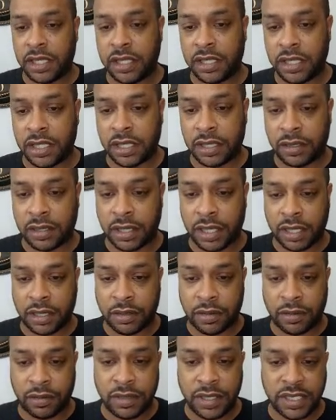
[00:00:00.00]
And then I'm
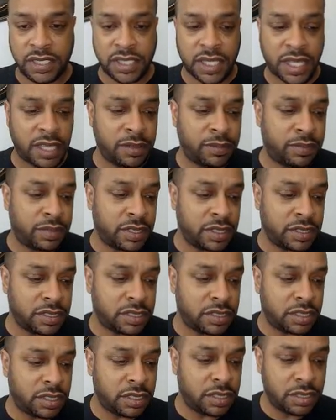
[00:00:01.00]
going to retype
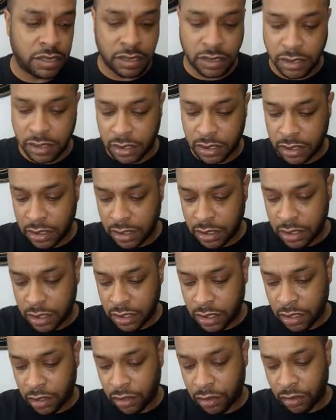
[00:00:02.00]
it,
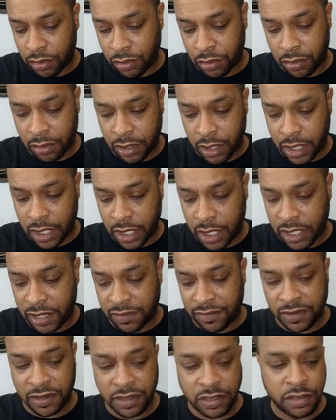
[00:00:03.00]
gray. I
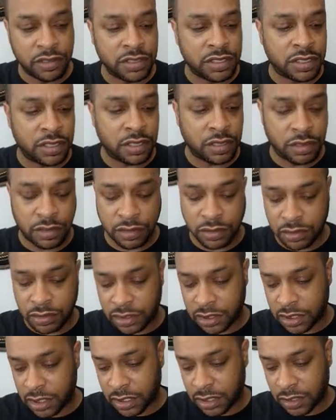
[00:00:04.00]
never use
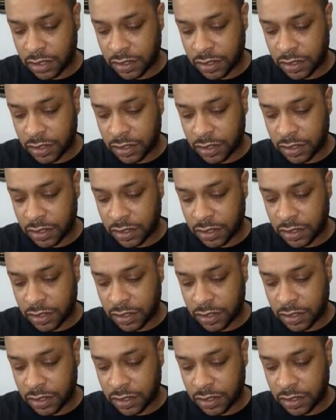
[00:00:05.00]
those